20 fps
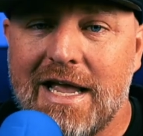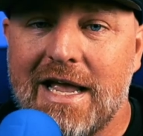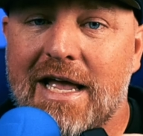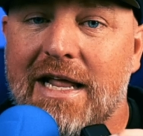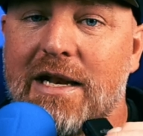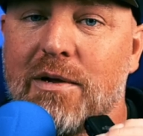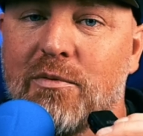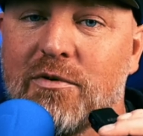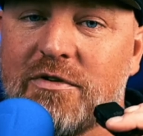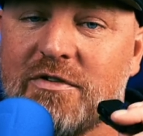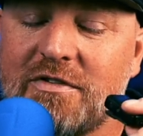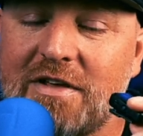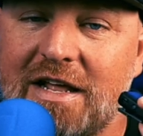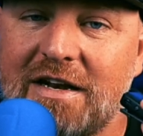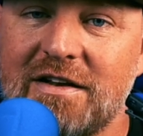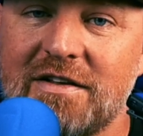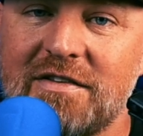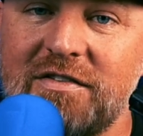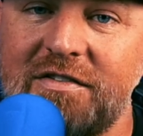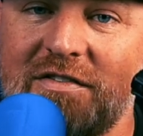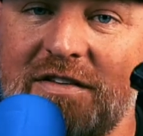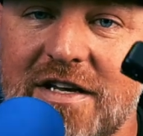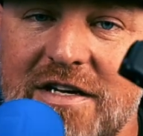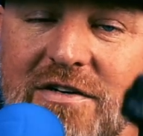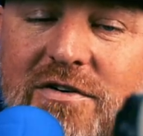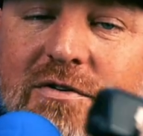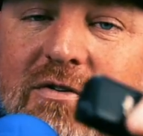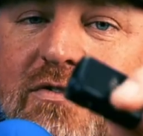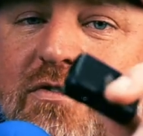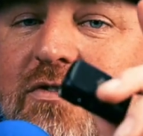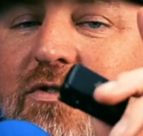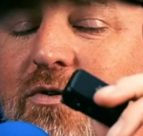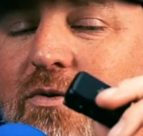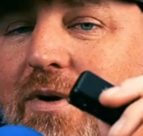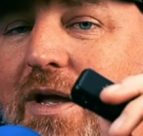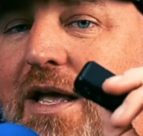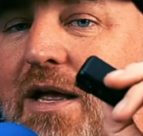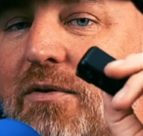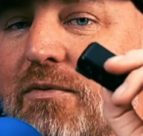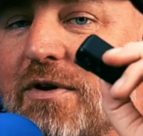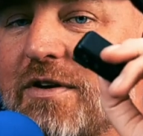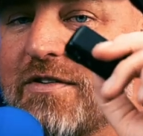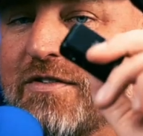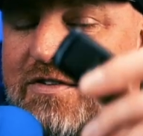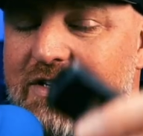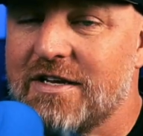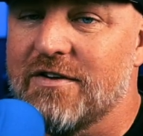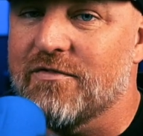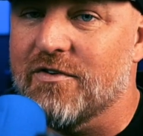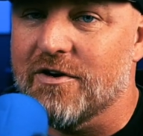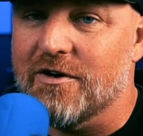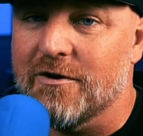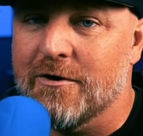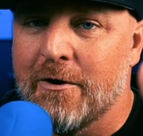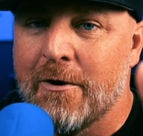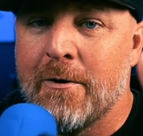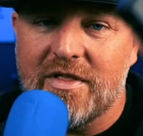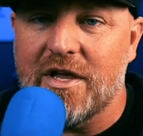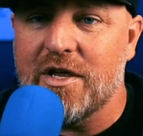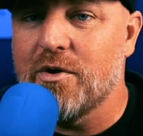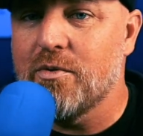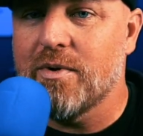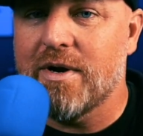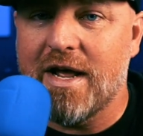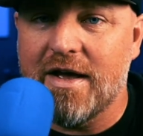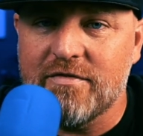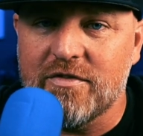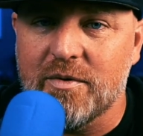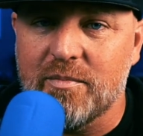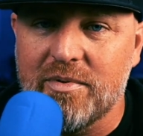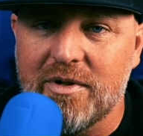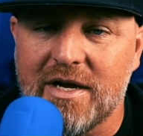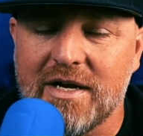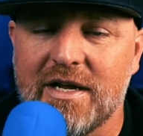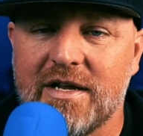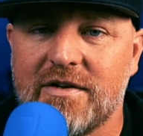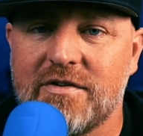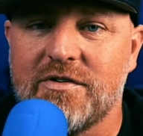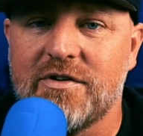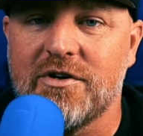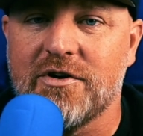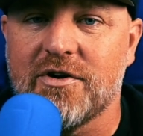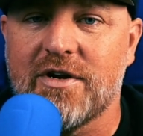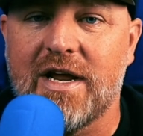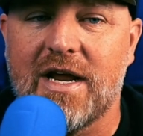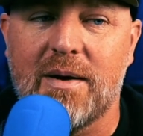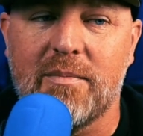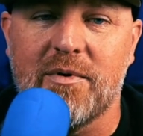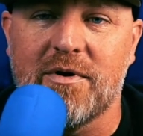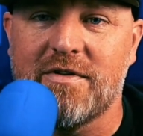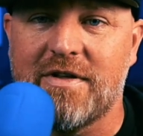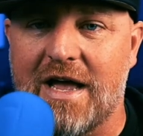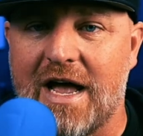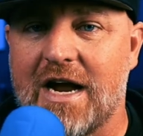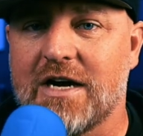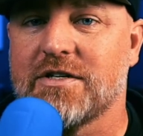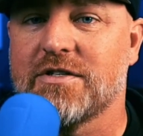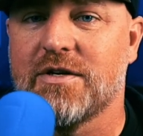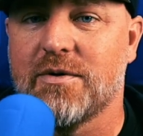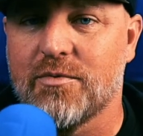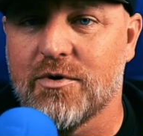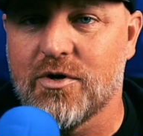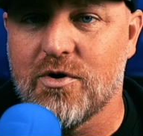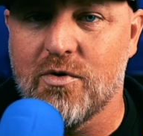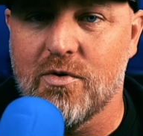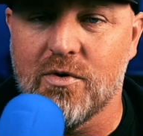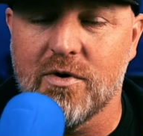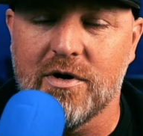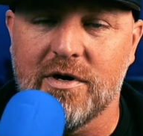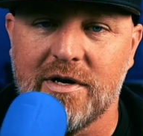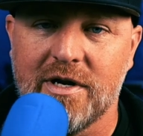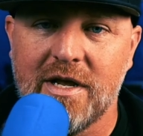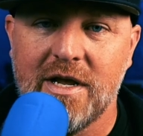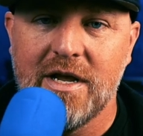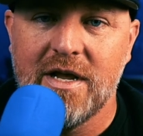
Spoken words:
and it will send a signal to a receiver that you would have to plug into your camera to actually record